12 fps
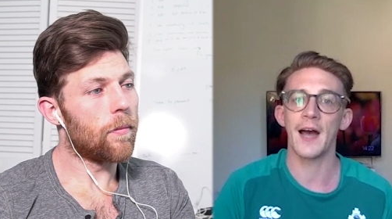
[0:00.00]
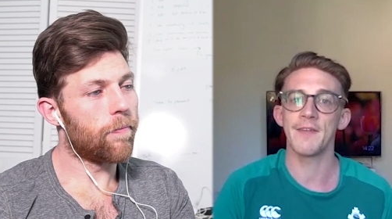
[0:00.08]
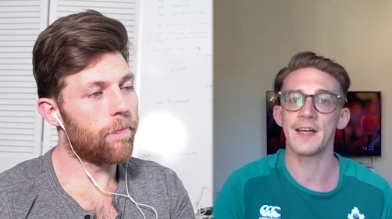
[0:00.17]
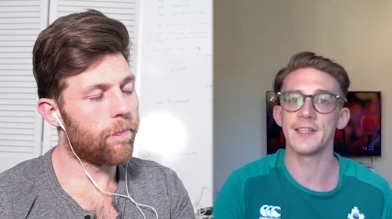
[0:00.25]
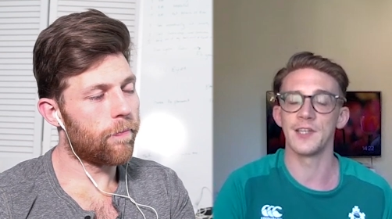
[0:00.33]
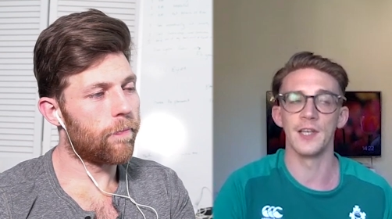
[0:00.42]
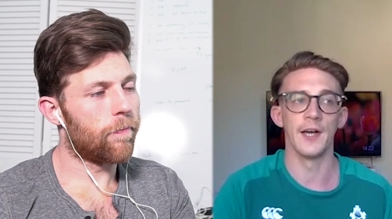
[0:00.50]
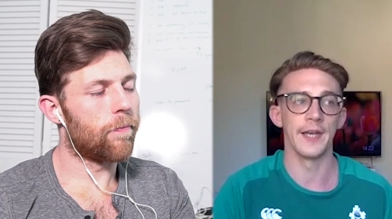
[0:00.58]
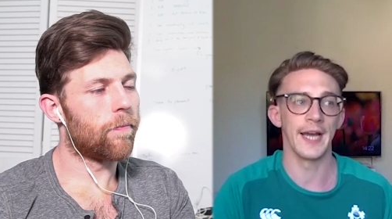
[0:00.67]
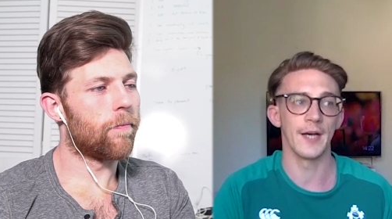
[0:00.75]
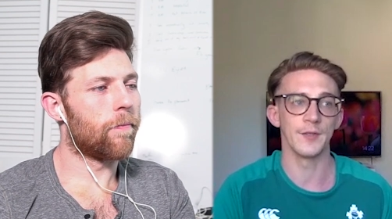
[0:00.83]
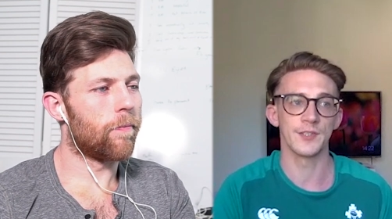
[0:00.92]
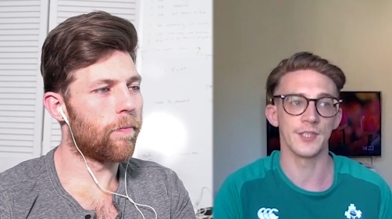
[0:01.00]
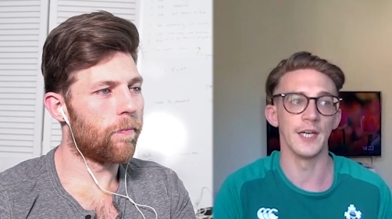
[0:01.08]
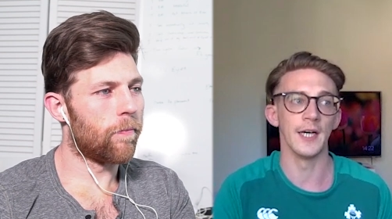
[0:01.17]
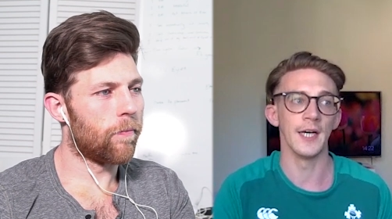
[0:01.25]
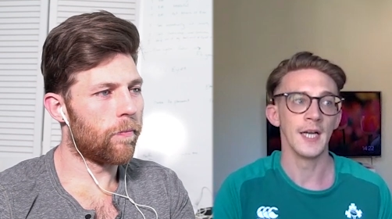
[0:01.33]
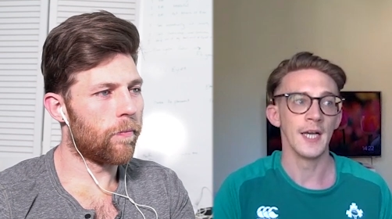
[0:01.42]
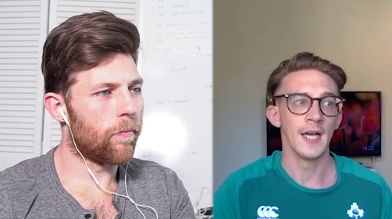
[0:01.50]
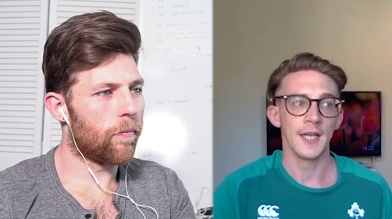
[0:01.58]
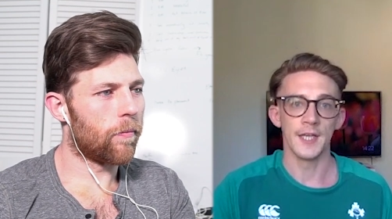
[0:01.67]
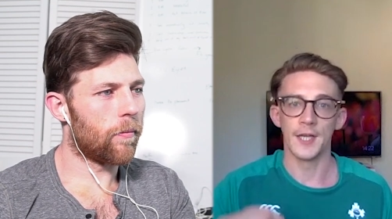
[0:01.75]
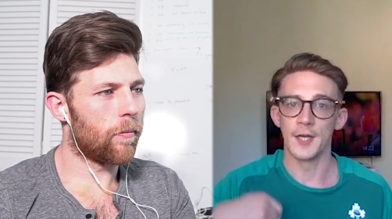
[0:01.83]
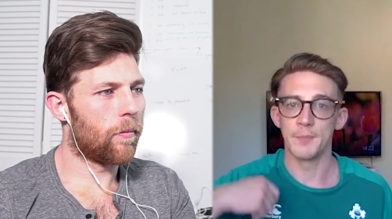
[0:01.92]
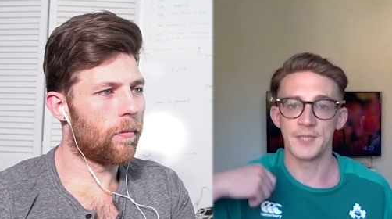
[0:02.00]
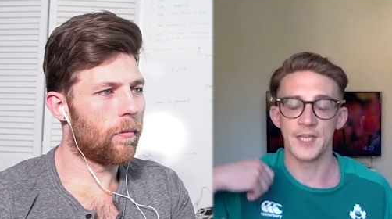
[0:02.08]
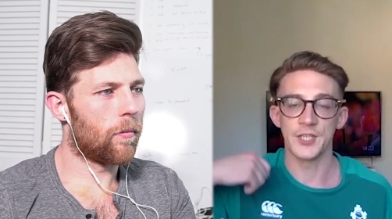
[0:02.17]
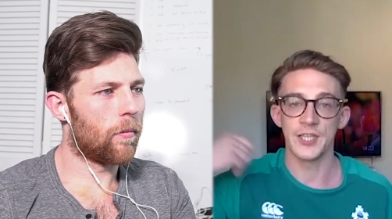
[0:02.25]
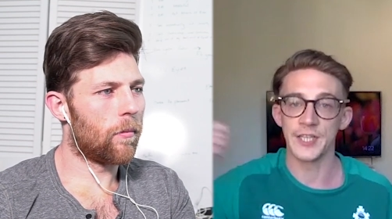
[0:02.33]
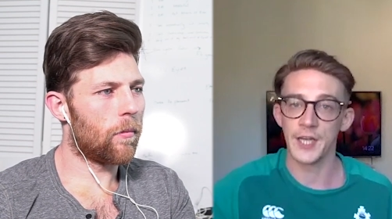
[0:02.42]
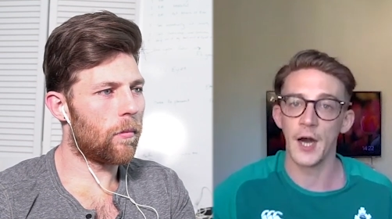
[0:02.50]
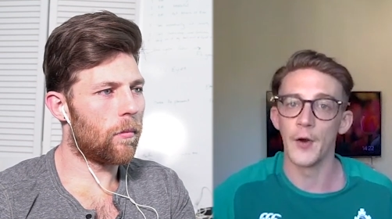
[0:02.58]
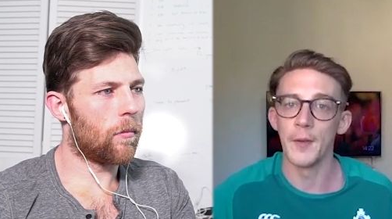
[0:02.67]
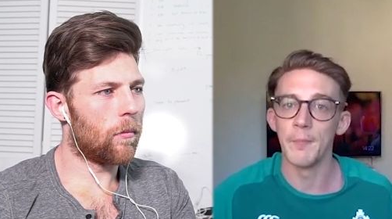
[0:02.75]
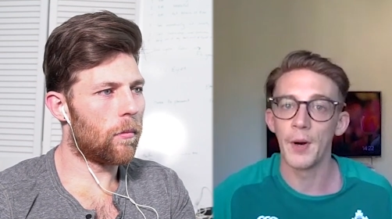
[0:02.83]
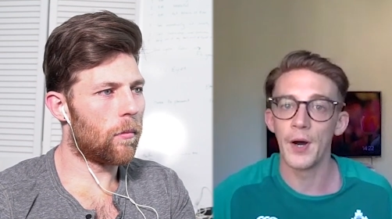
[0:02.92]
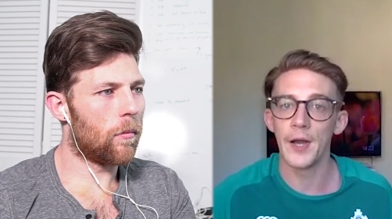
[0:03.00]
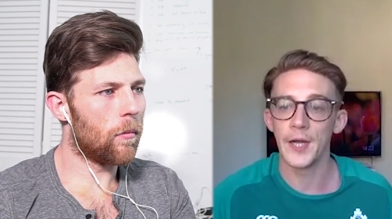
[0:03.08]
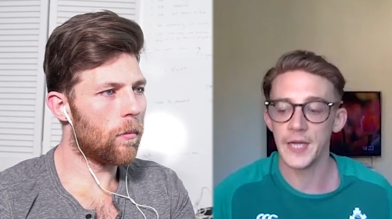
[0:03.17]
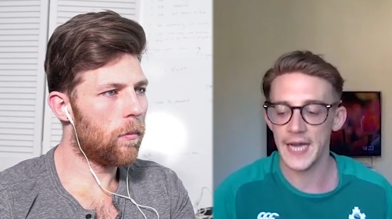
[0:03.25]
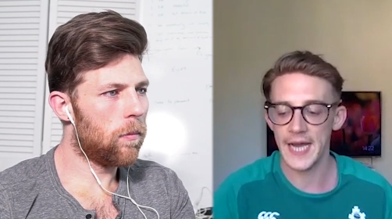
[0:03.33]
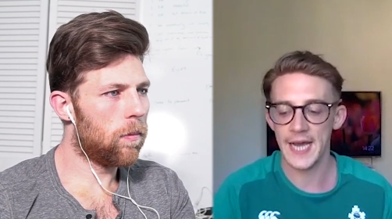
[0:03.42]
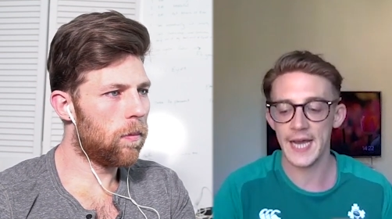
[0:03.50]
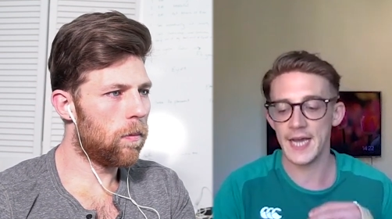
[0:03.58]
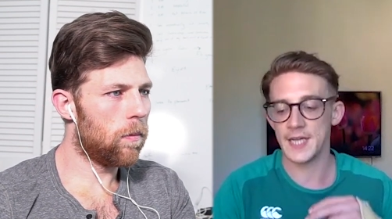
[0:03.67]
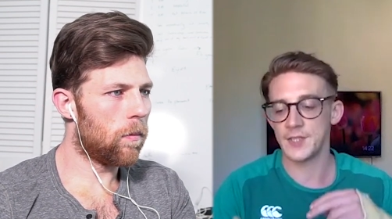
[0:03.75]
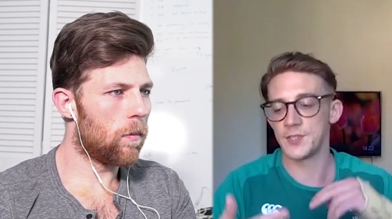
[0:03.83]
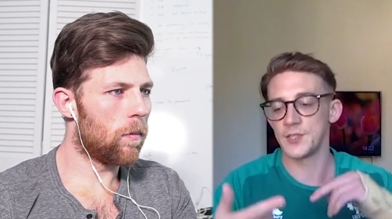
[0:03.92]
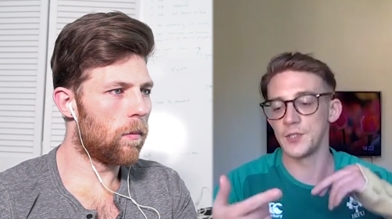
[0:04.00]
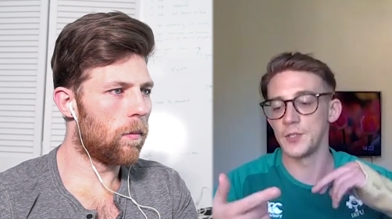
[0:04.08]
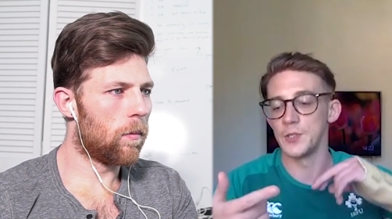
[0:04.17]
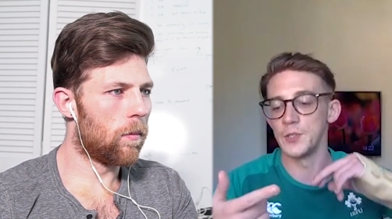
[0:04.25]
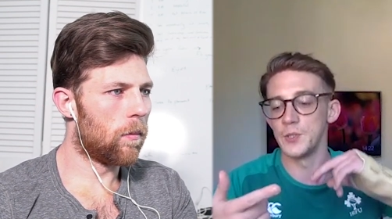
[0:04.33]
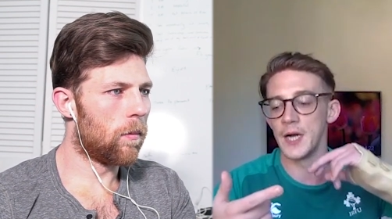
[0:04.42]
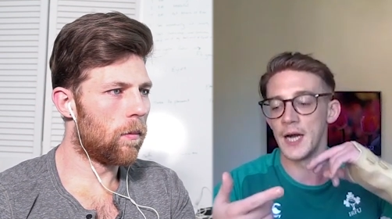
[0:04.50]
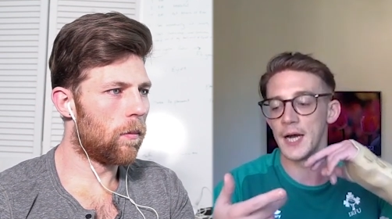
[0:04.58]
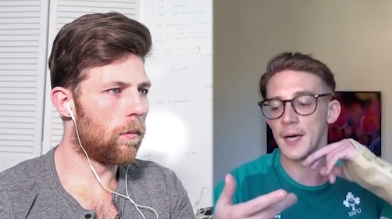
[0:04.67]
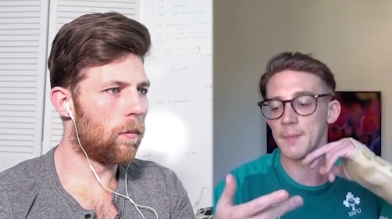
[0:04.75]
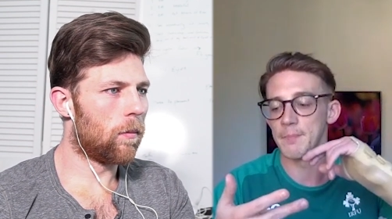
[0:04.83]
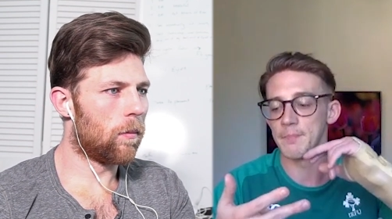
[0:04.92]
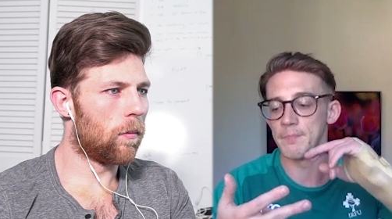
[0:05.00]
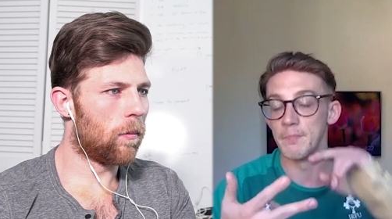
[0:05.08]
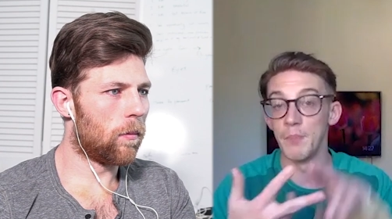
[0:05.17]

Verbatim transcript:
Speaker 1: had to learn how to, you know, potentially cut our own bio hair, to um,